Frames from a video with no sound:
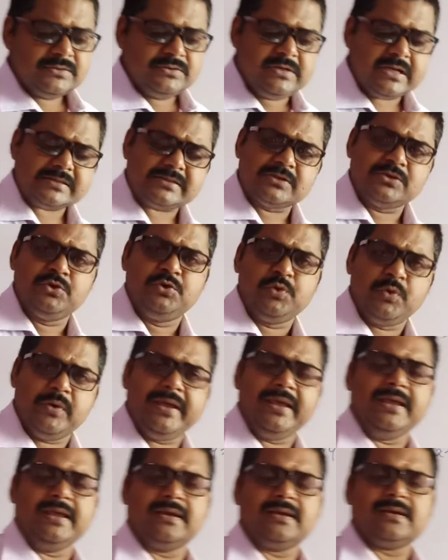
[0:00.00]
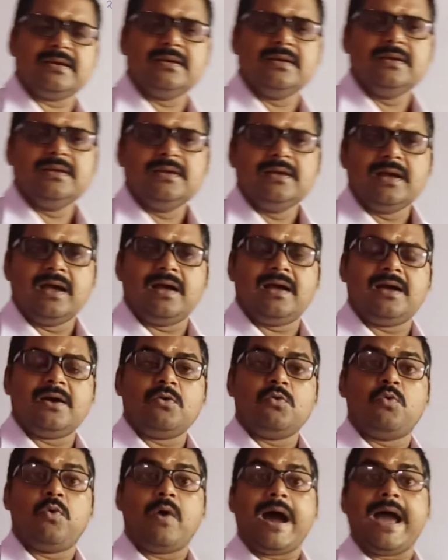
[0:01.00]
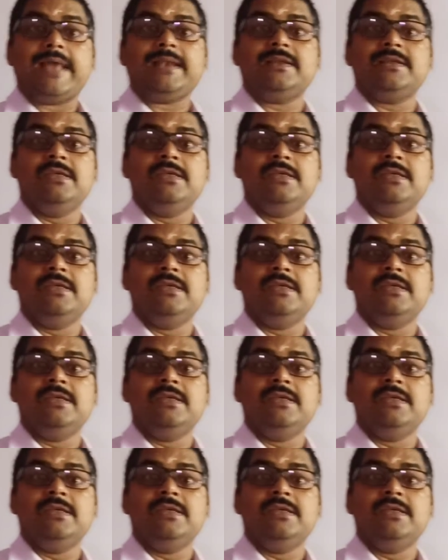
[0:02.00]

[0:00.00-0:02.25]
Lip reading: just doing while